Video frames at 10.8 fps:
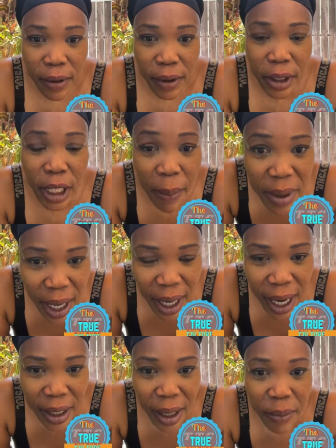
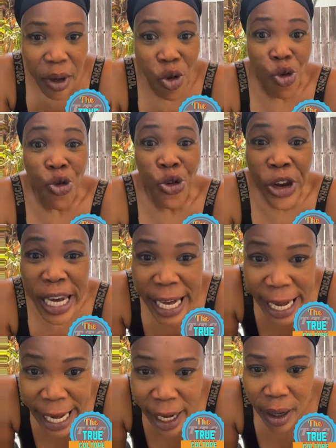Jamaican them, the
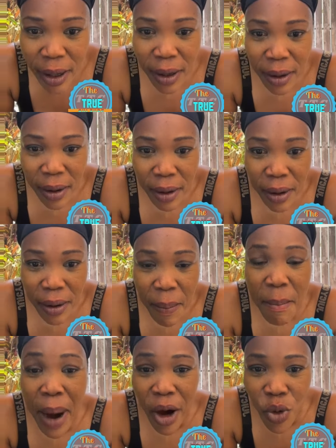real
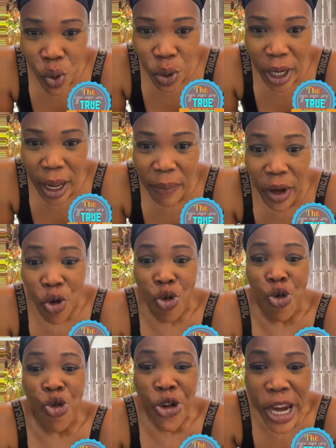Maroon them, the
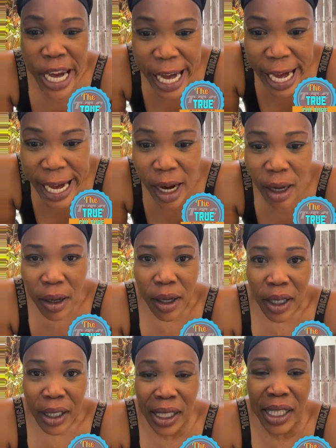real
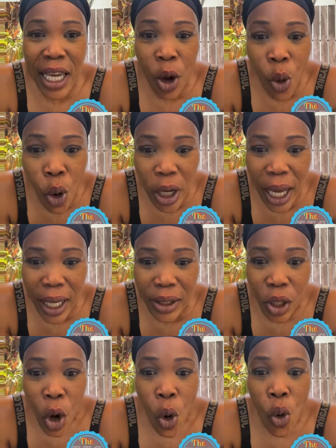stakeholders
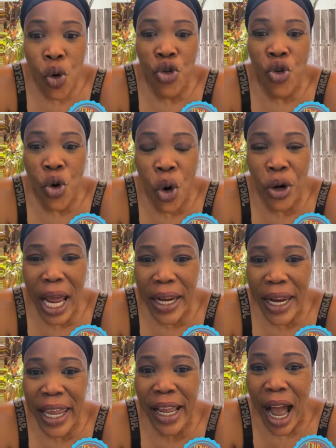who know that
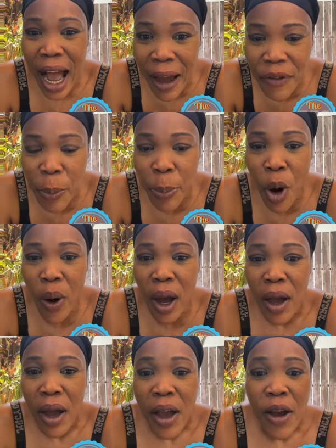they have the power.
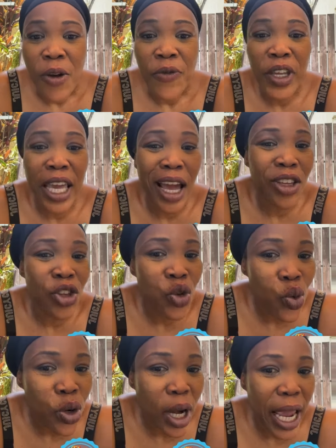We can
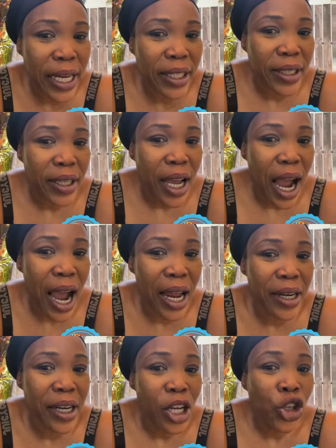unite
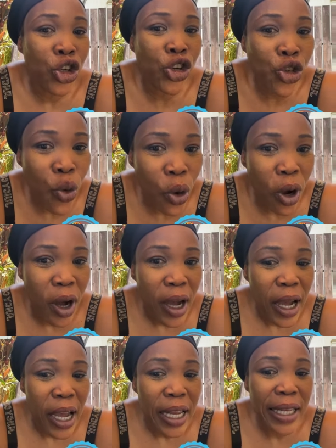and show
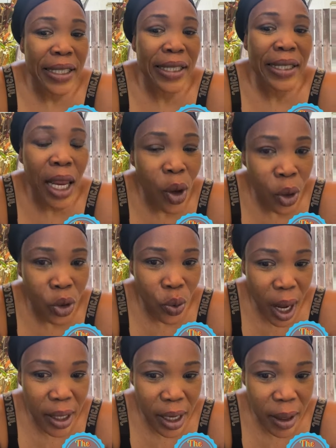the sellout
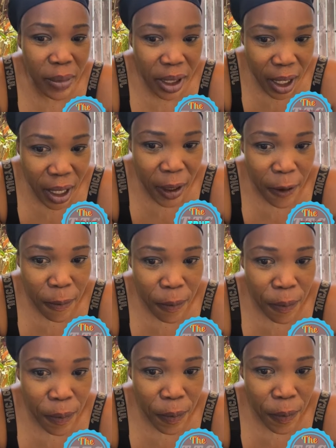one them say.
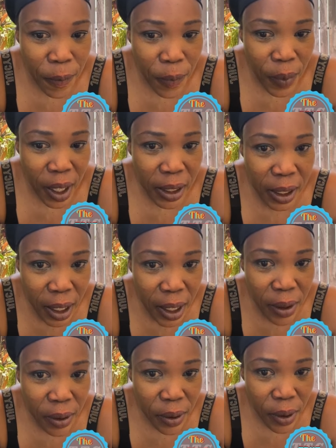Seeing?